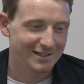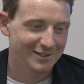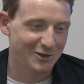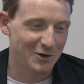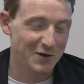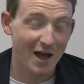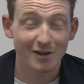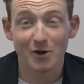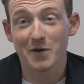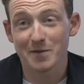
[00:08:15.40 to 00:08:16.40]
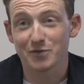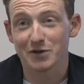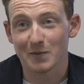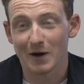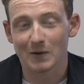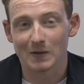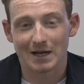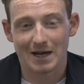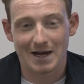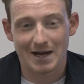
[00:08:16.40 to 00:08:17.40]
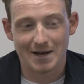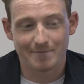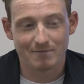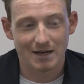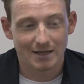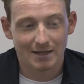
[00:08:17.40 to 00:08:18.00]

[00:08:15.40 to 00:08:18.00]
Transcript: so yeah, I know him pretty well. Um,